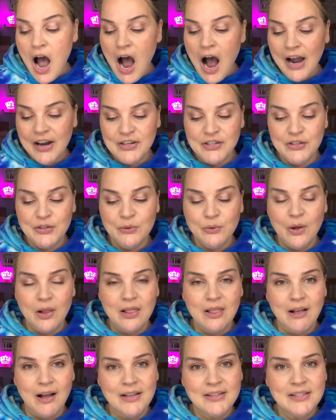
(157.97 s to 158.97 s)
I do
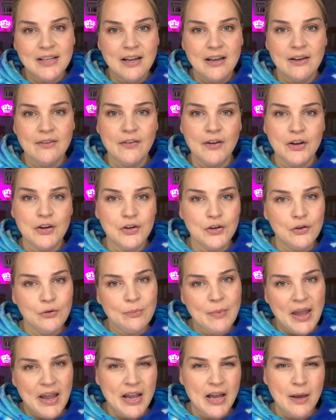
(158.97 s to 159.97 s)
lots of new
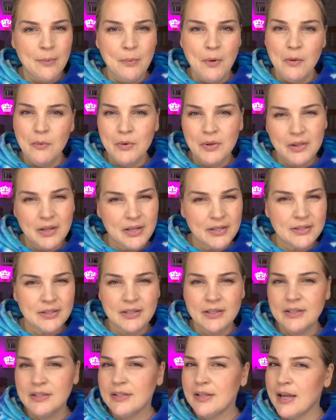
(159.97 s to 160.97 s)
makeup
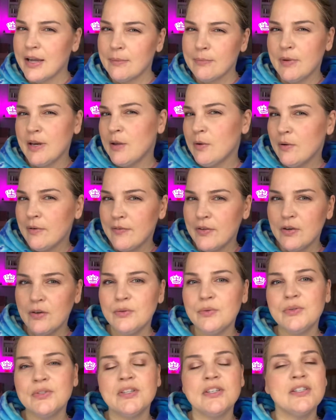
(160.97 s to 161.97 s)
releases, like mini
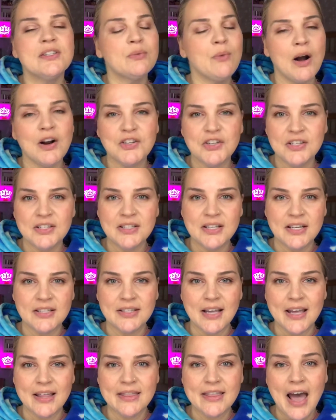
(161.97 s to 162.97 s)
reviews, swatches, things
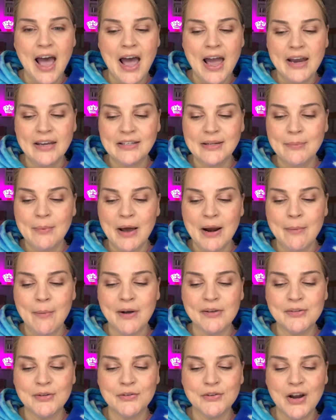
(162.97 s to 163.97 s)
like that, but I'm
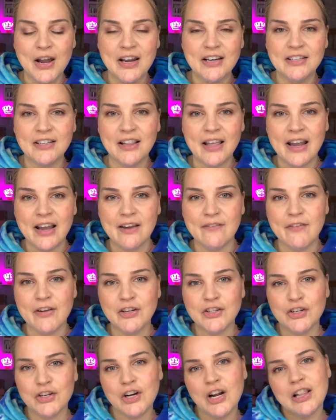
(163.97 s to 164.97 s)
also trying to like
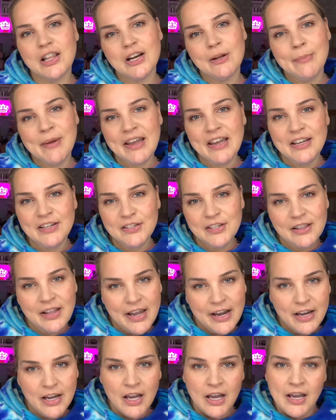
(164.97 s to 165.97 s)
venture a little bit into
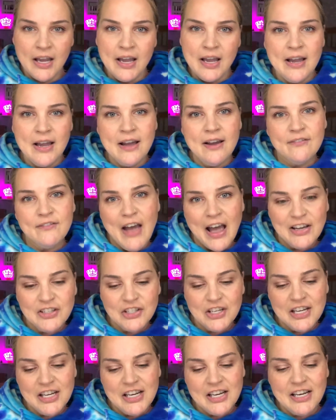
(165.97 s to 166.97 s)
like
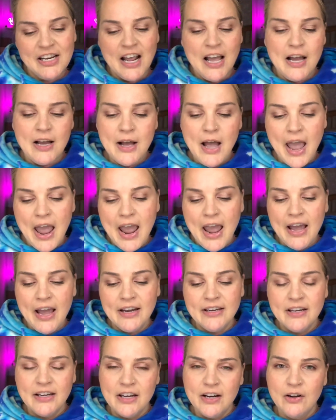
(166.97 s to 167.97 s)
fashion
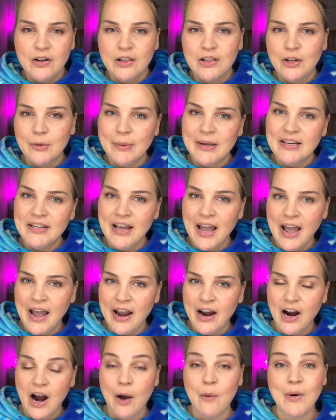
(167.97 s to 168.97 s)
and, you know, a little bit into
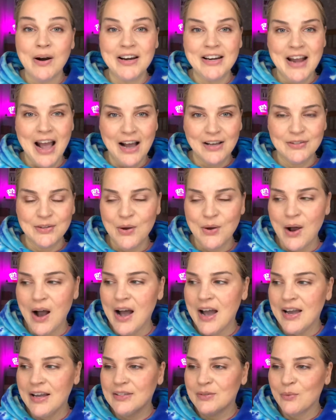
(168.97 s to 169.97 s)
hair. I wanted to ask you
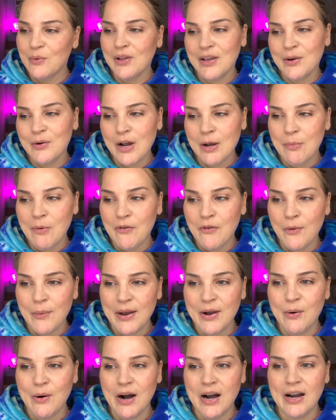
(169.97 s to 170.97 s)
guys really quick before we
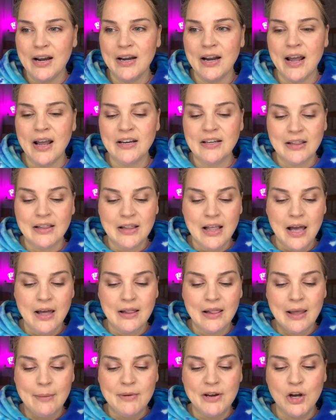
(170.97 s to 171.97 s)
go on,
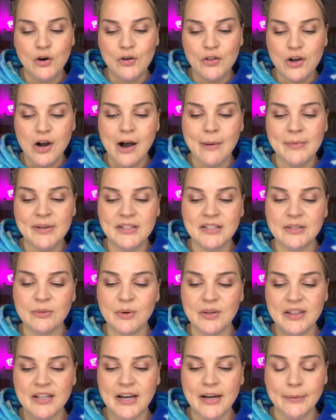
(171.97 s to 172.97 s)
let me know in the comments
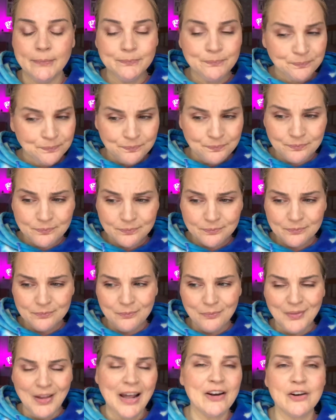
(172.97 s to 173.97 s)
with
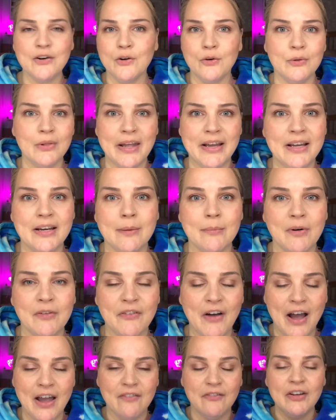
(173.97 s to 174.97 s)
I don't know, like a number
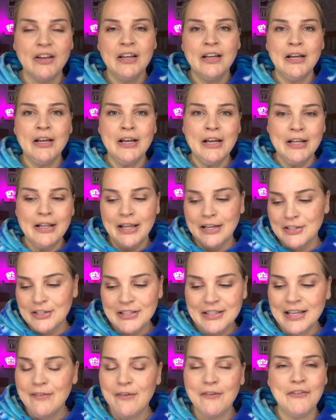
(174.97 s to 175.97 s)
5. Like, just
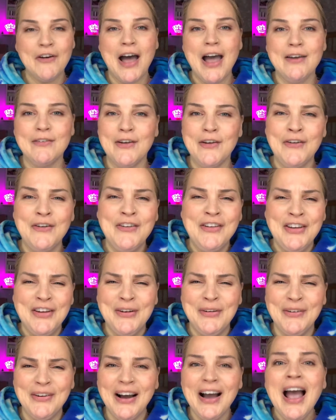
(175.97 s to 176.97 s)
leave a 5 if
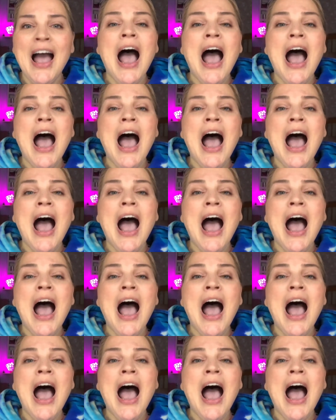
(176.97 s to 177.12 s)
you...